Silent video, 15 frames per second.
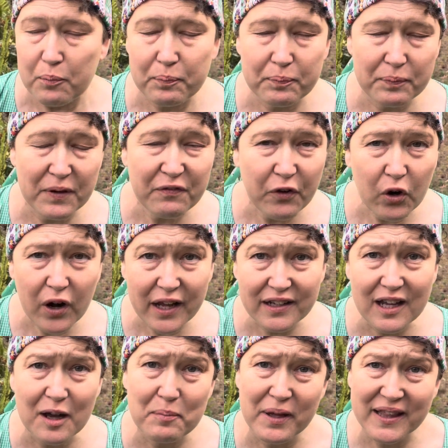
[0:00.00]
before I'd
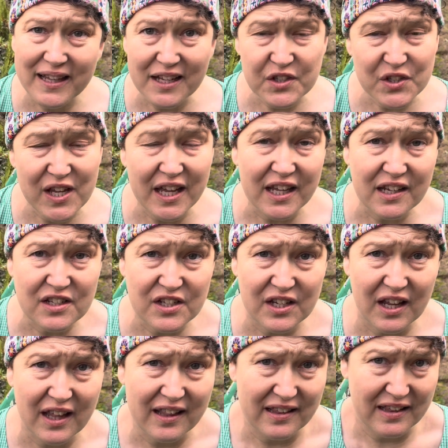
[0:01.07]
come in, they said
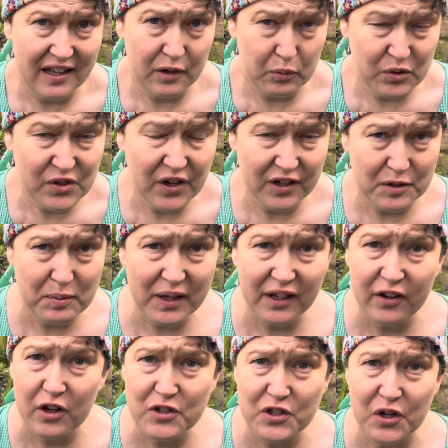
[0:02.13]
that it was going to be a
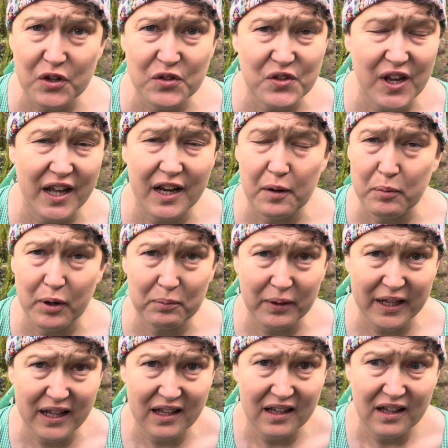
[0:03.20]
low dose and
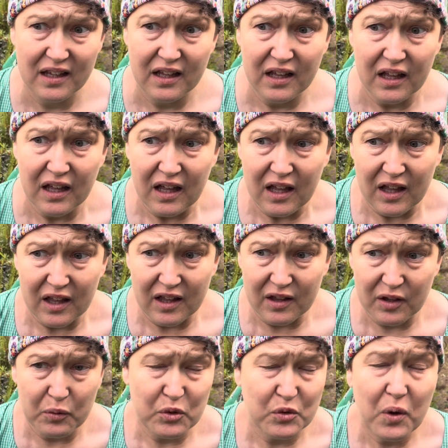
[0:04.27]

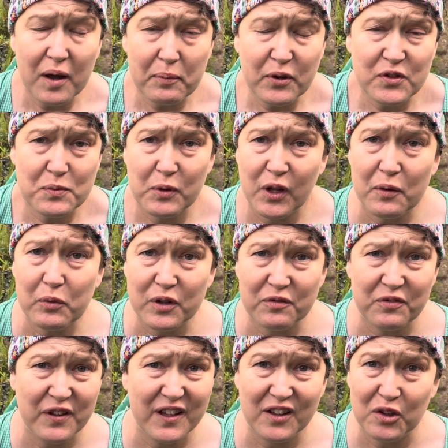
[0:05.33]
it was quite possible I wouldn't
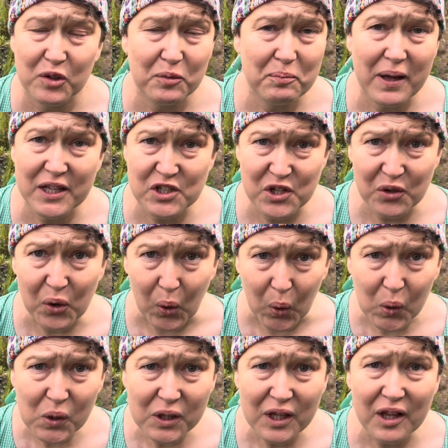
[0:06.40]
feel much at
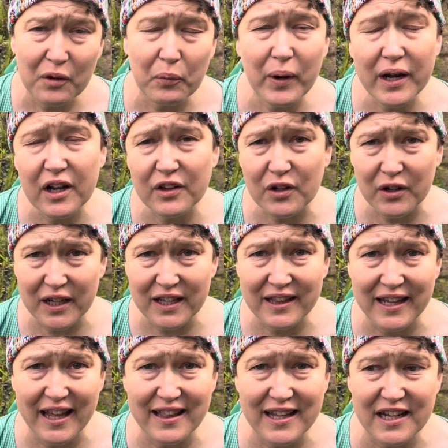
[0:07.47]
all. When I got in
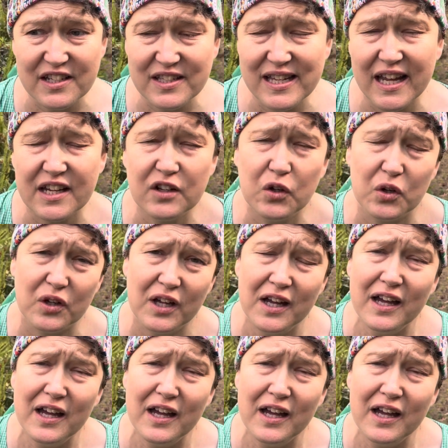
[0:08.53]
there, they'd said, look,